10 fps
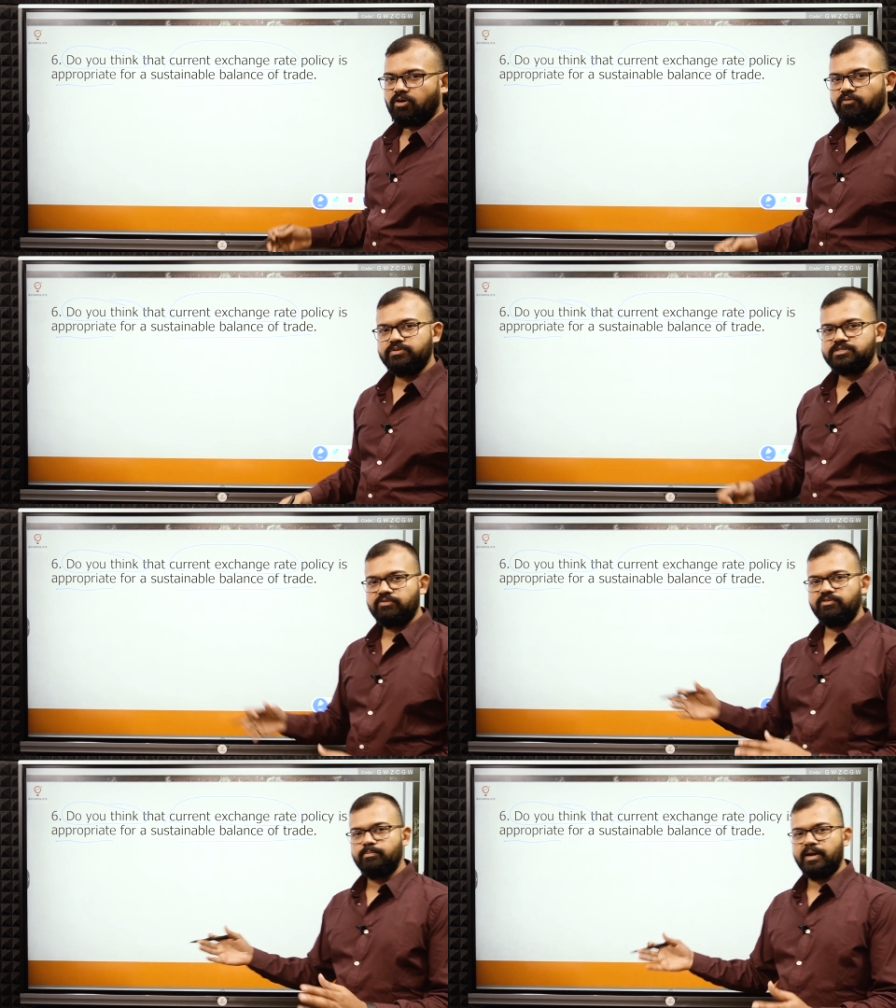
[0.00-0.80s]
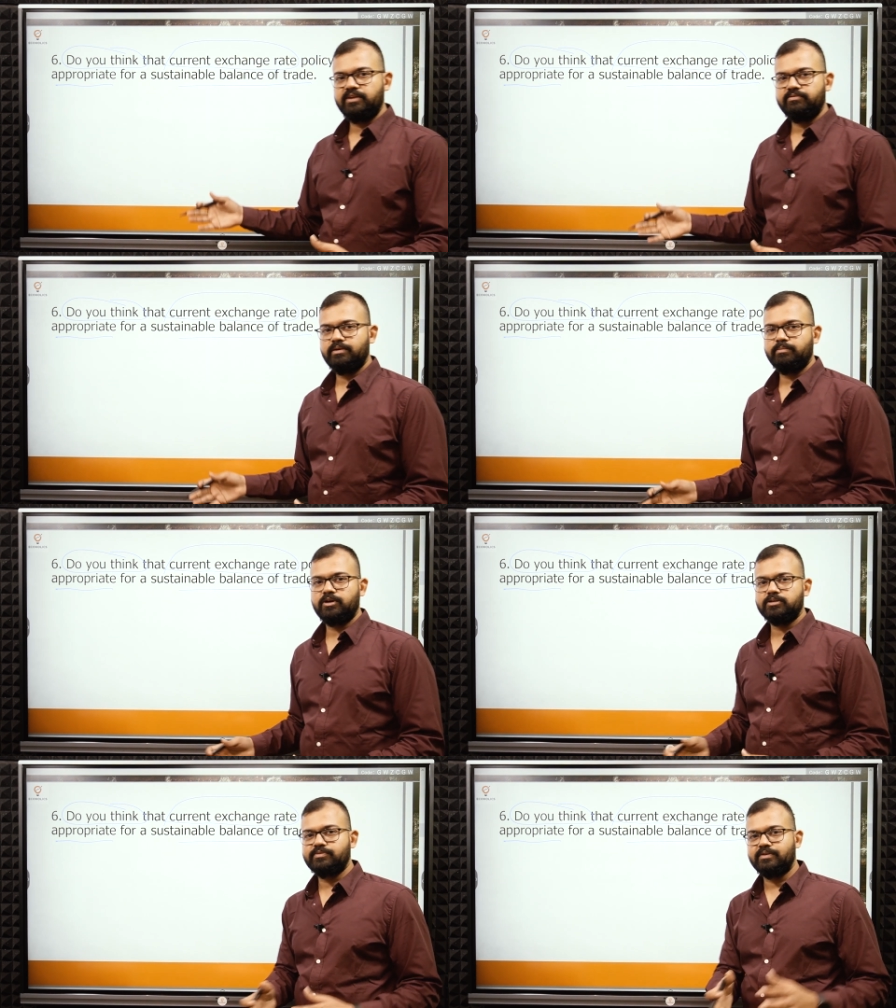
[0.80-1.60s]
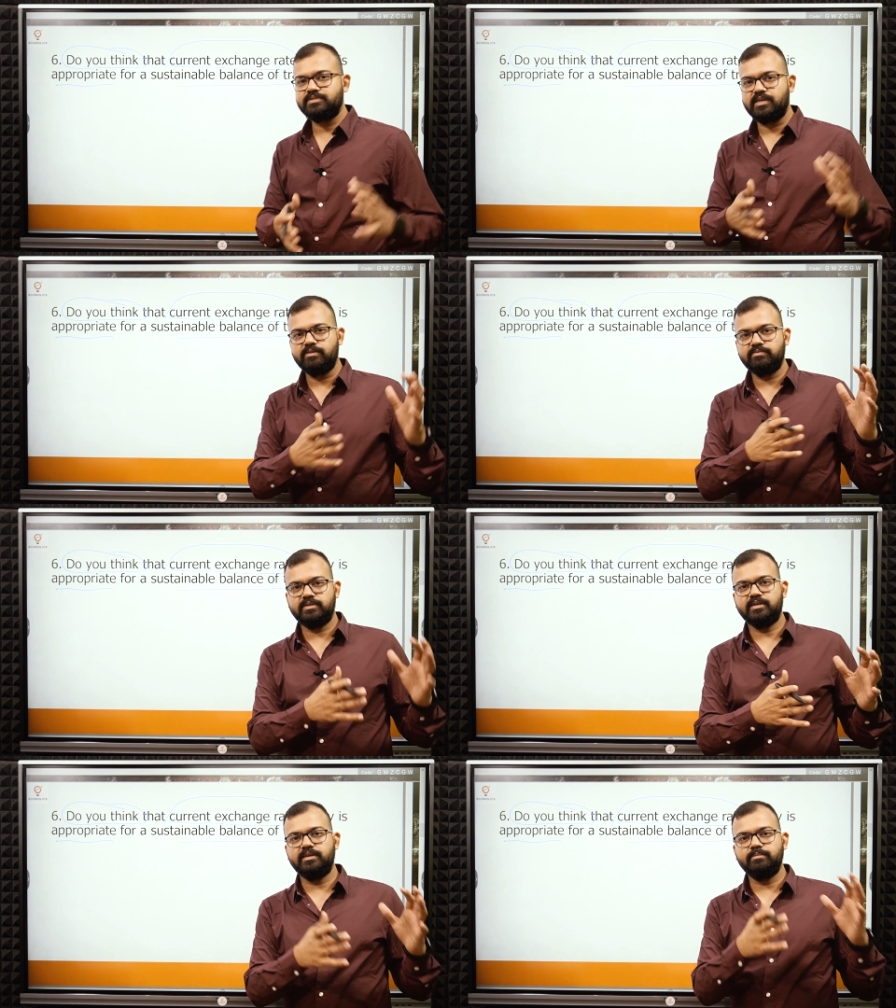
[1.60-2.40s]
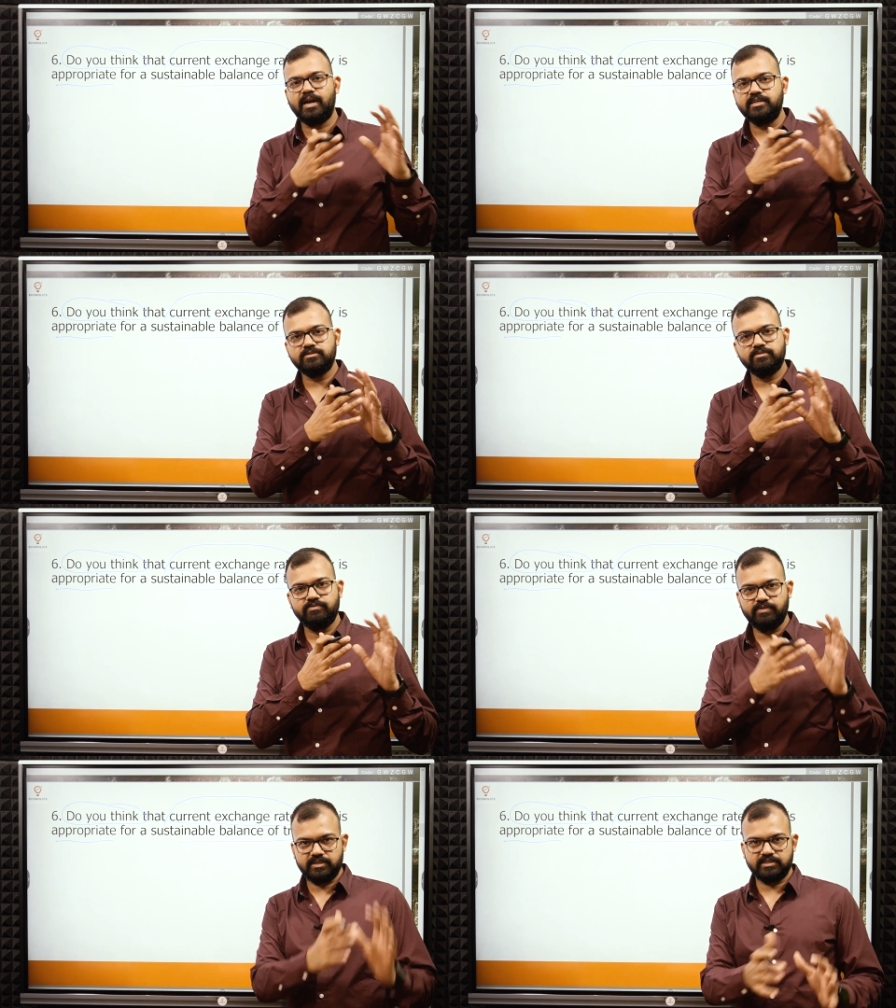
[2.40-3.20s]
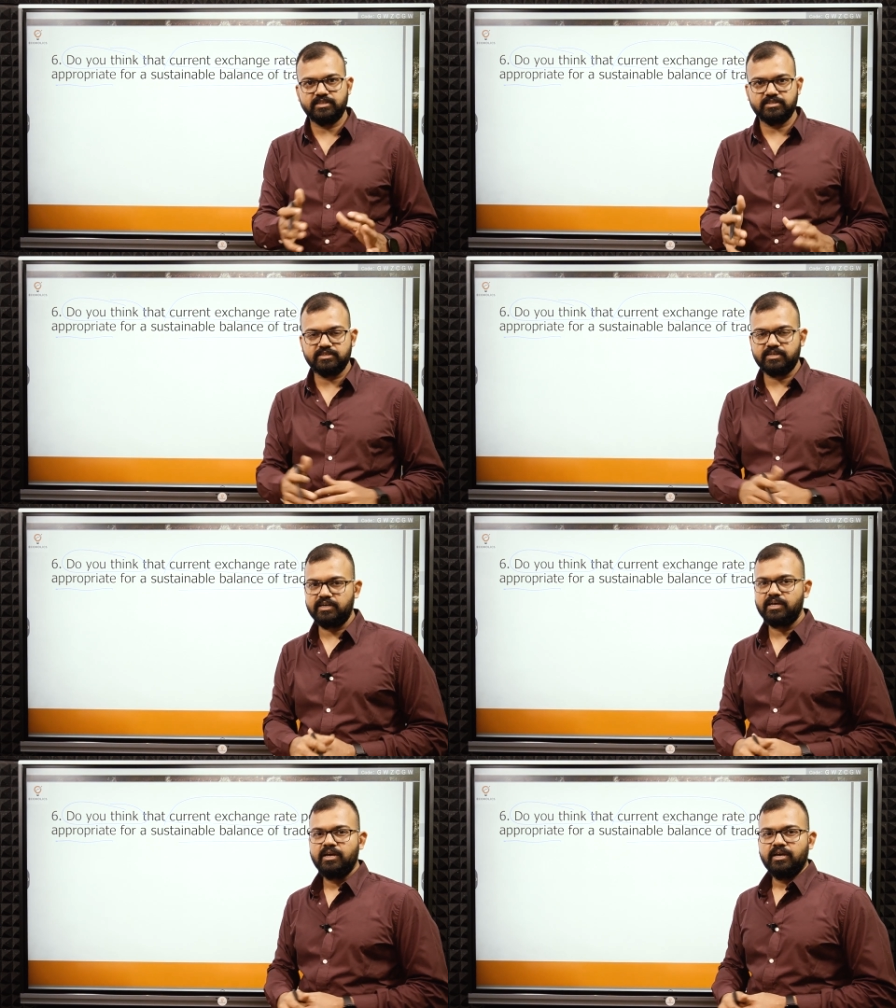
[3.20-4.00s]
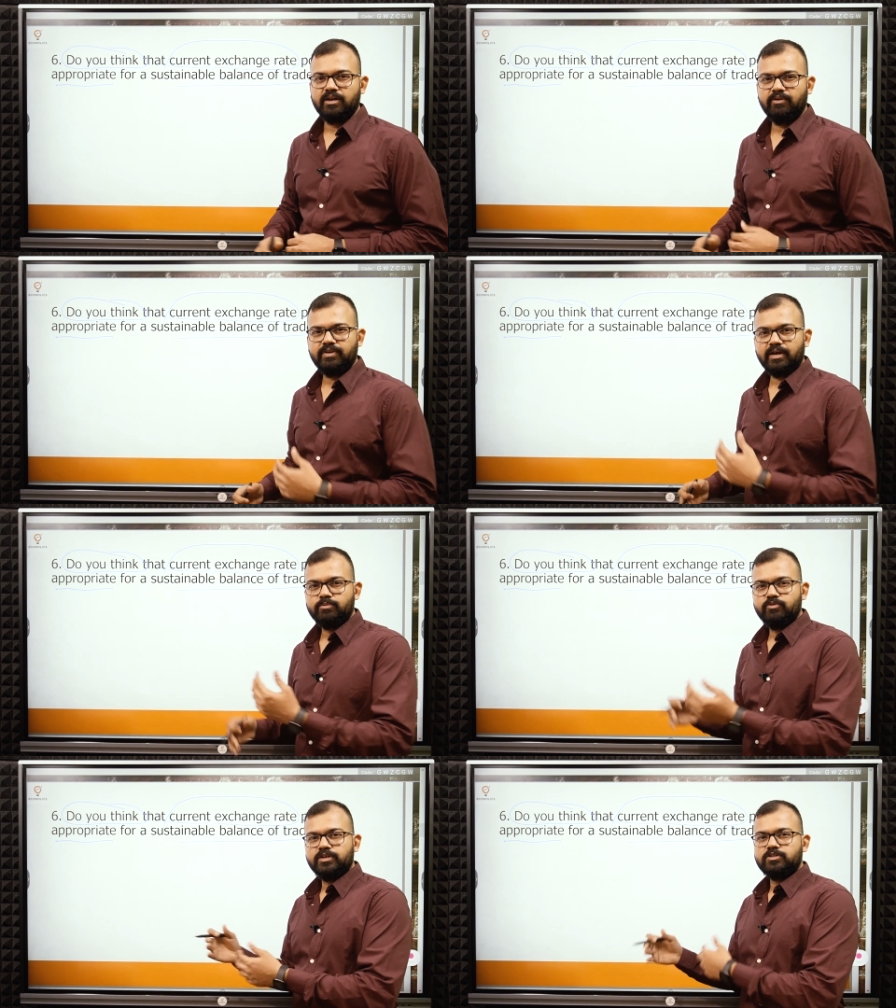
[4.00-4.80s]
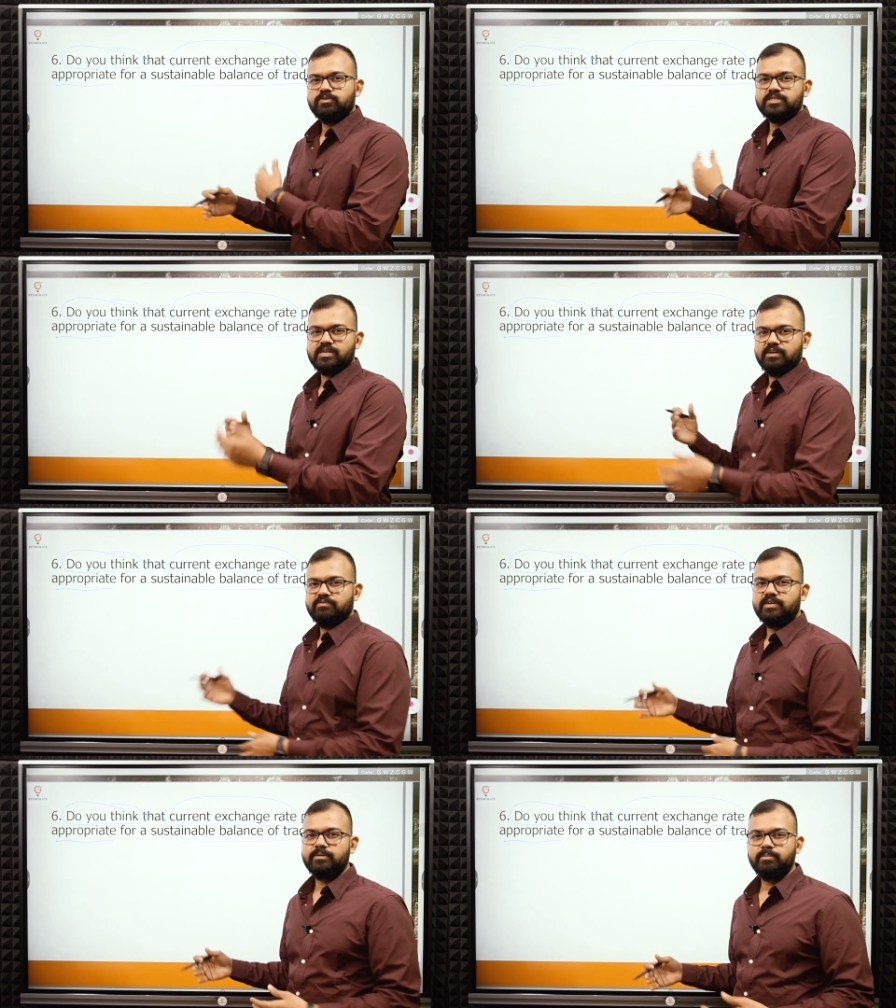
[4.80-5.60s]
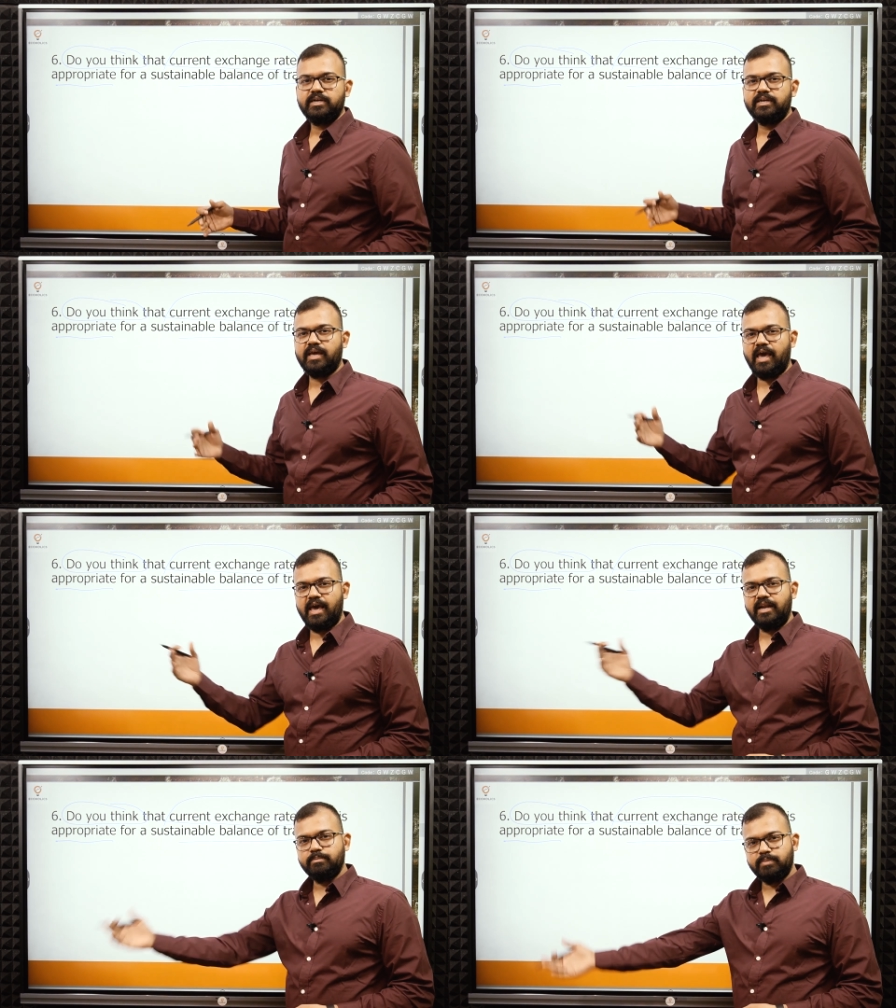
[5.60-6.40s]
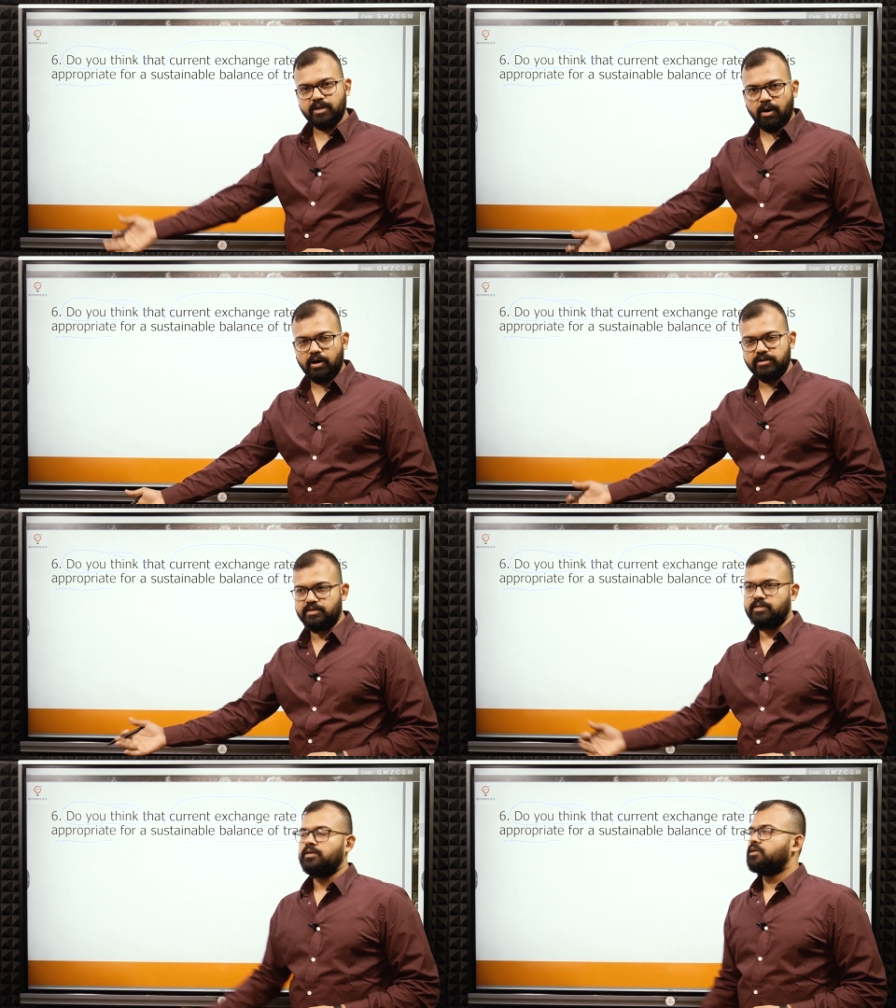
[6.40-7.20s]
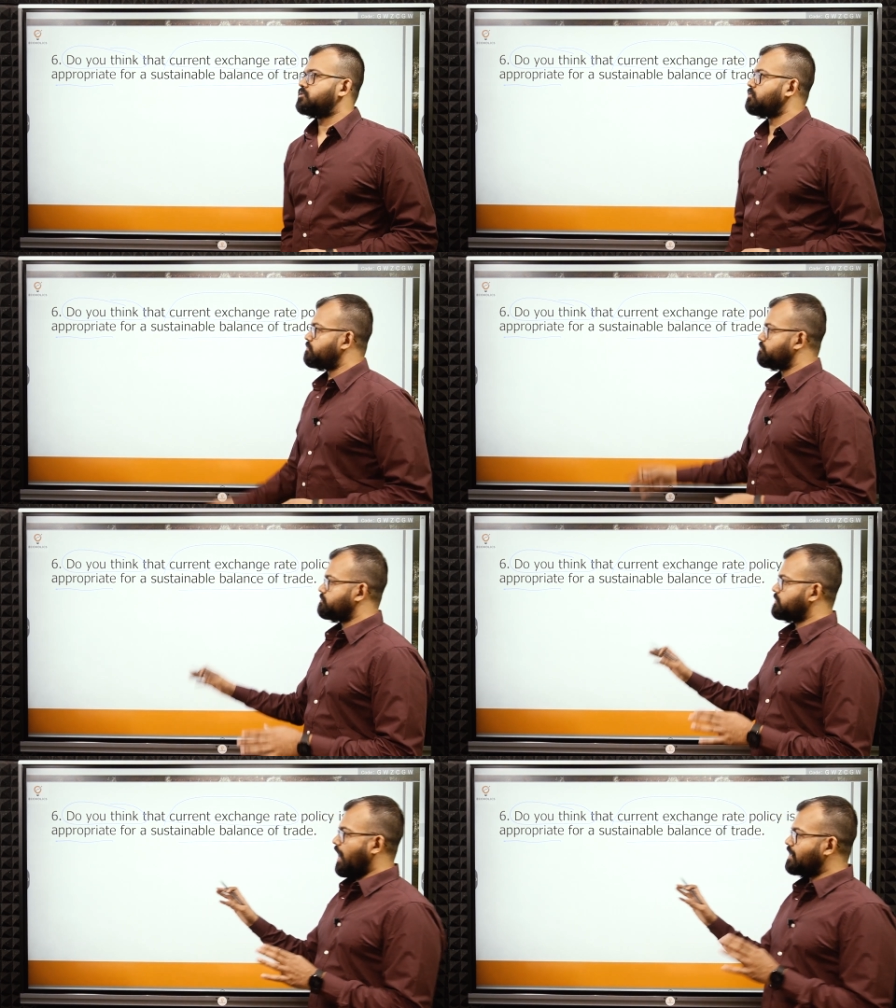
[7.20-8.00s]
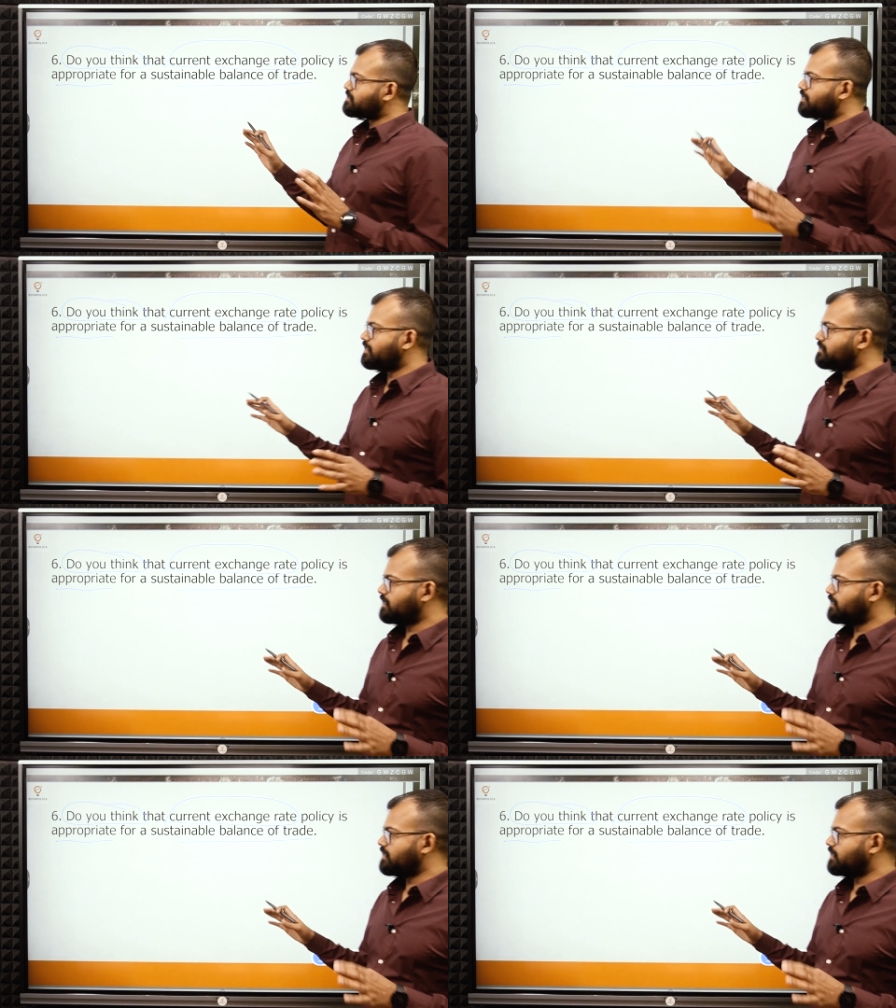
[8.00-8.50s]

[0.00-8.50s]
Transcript: obviously will benefit because we have seen the demerits of the fixed exchange rate. Now we are moving towards convertibility and beyond. So the answer is